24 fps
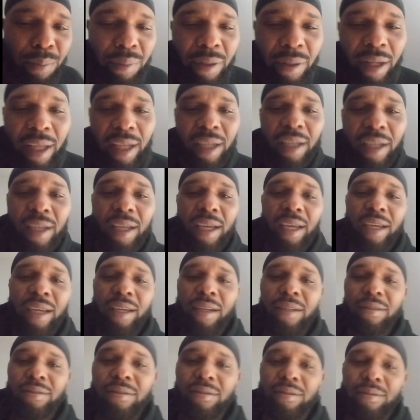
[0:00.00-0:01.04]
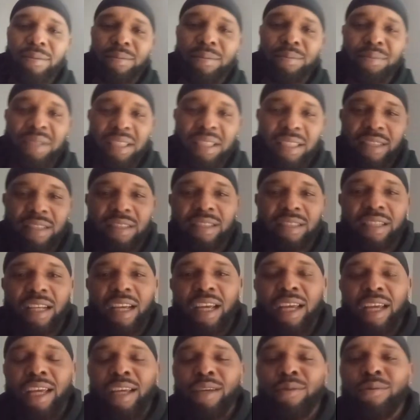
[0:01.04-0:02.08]
player hate be the
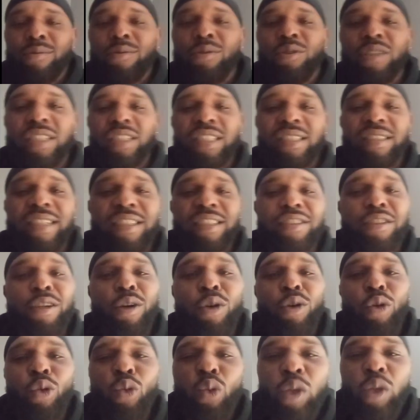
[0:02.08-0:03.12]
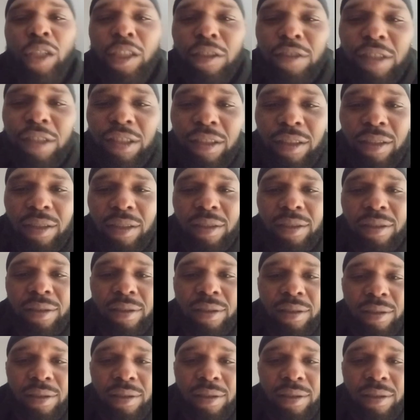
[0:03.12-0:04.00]
same ones that's gonna wilter.